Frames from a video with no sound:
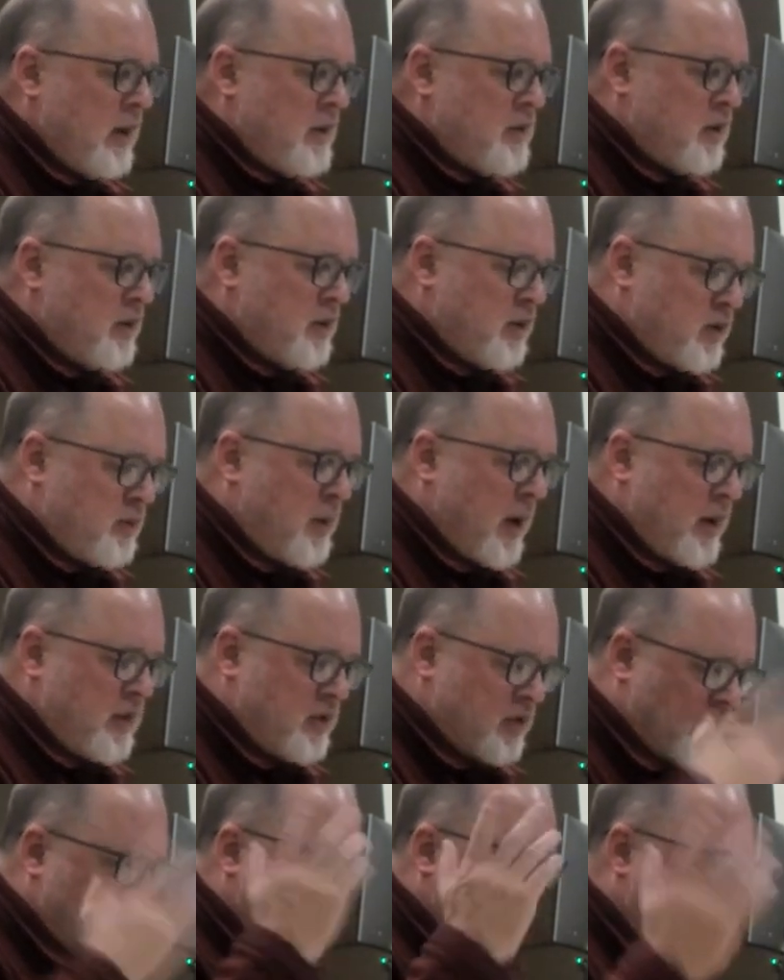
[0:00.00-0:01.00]
So this is page
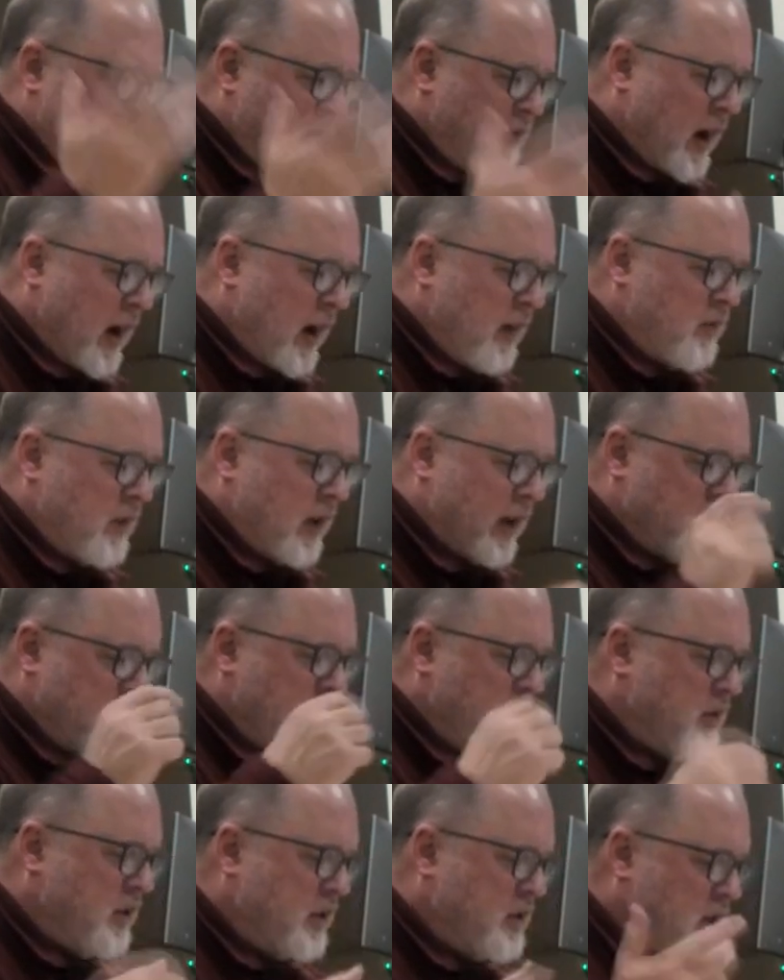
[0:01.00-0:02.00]
645, lines
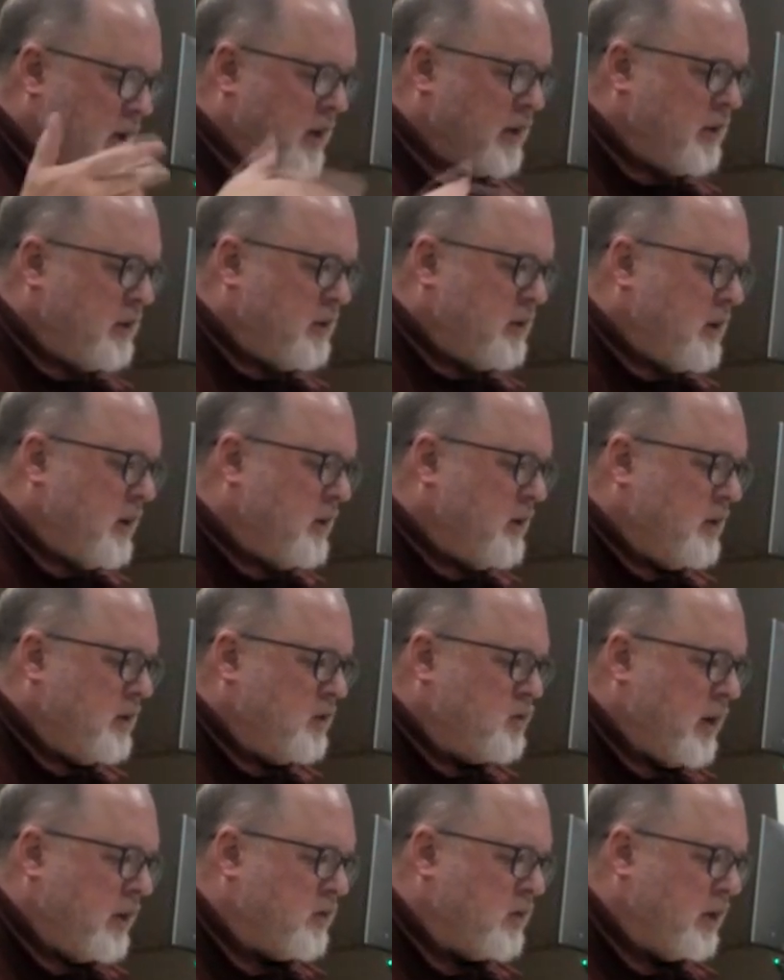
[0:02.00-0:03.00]
7 to 10 in the
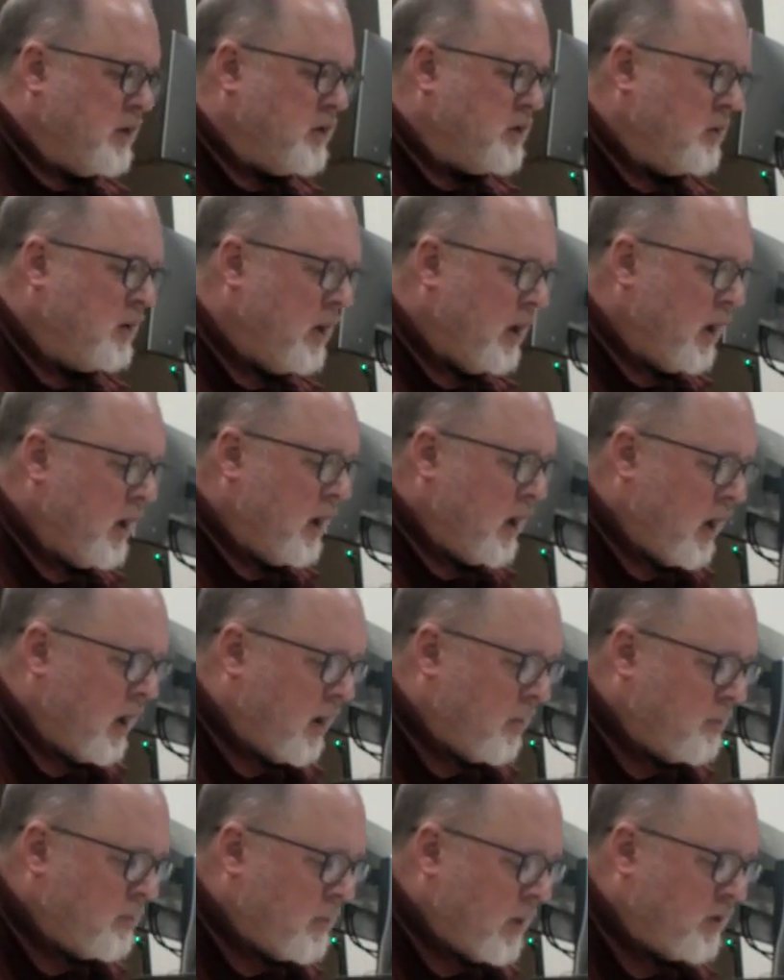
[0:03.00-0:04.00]
translation,
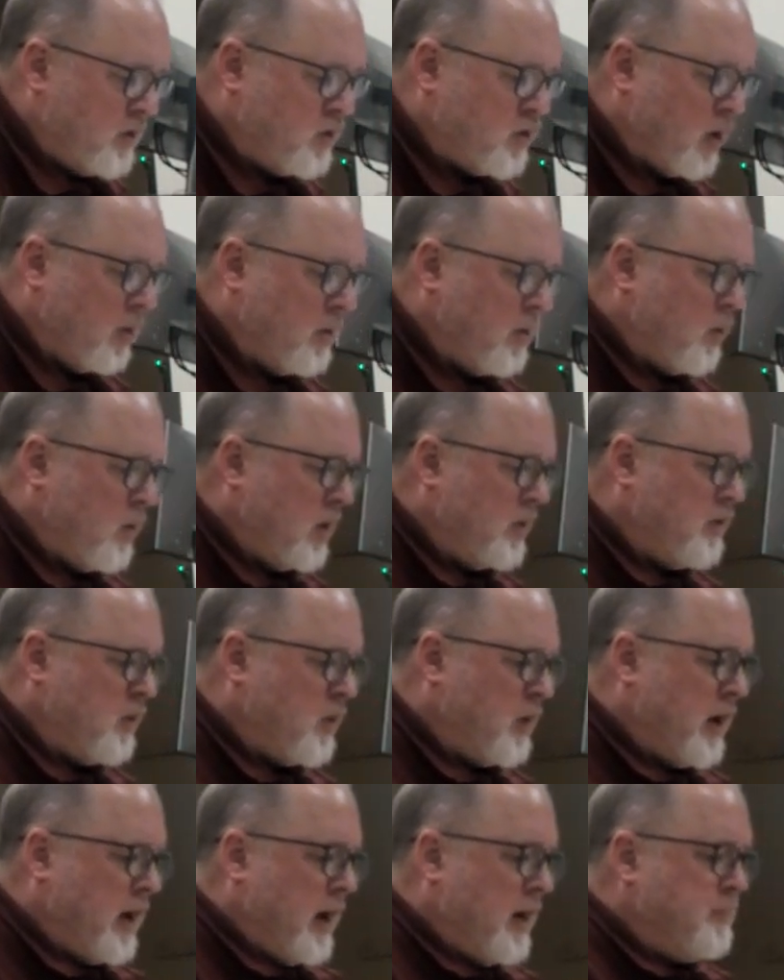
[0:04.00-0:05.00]
in the German
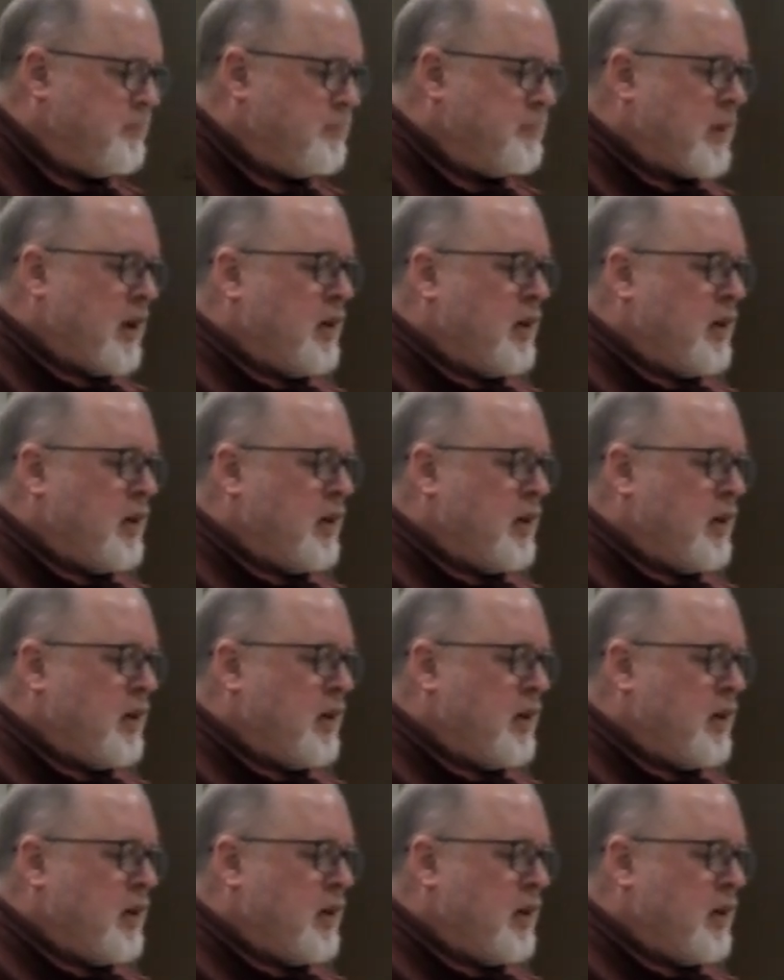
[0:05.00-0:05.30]
148.